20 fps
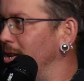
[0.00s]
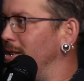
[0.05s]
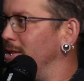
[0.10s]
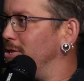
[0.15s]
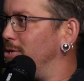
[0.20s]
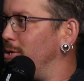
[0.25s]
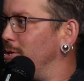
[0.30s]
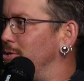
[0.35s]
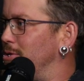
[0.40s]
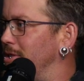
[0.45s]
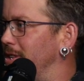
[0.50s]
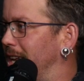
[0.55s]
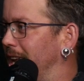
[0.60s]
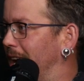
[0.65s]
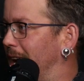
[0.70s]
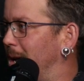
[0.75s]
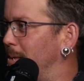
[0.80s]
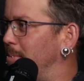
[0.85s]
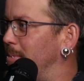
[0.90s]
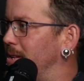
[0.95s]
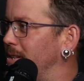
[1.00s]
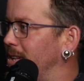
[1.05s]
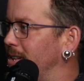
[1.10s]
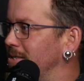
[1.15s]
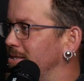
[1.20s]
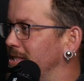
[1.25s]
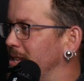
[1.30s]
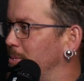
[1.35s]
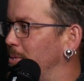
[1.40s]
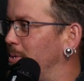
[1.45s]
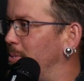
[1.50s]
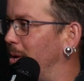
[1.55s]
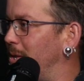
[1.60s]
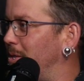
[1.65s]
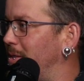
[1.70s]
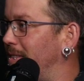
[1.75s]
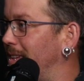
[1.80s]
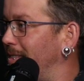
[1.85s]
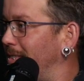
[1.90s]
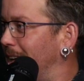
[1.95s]
search the name and then see whether
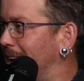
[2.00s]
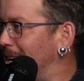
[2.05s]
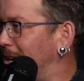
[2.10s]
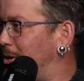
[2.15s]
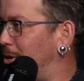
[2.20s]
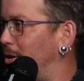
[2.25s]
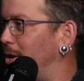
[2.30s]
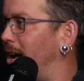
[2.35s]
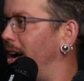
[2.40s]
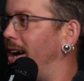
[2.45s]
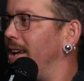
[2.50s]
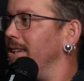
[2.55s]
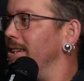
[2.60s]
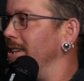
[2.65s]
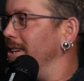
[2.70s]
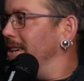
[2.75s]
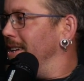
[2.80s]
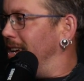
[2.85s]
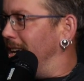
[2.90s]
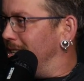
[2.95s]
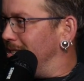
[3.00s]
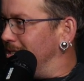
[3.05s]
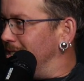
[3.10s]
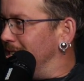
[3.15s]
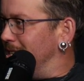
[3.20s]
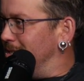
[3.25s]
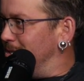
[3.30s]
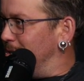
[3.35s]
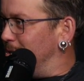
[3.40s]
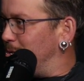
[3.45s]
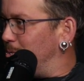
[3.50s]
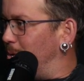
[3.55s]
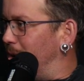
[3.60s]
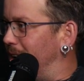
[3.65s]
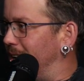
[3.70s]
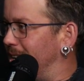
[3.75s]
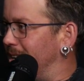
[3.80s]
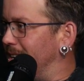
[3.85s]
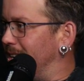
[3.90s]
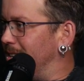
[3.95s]
they like it or not. That's the easiest way I
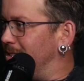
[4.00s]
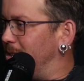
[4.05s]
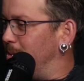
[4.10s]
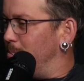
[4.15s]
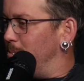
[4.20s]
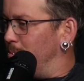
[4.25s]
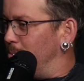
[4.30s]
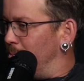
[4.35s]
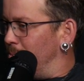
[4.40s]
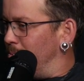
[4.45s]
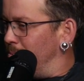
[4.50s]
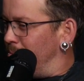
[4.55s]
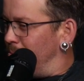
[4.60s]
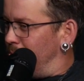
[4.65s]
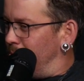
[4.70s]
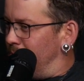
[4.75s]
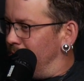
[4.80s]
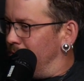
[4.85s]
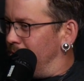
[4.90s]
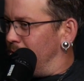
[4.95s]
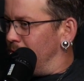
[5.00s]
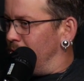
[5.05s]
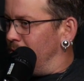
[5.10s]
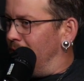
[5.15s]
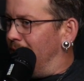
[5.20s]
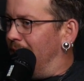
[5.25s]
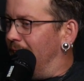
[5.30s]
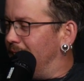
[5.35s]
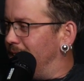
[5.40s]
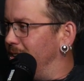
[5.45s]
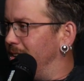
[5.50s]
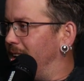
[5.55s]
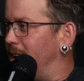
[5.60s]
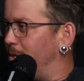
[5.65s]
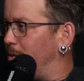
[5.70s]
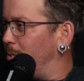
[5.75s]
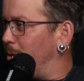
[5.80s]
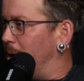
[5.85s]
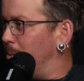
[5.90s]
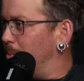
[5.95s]
can get them headed down the right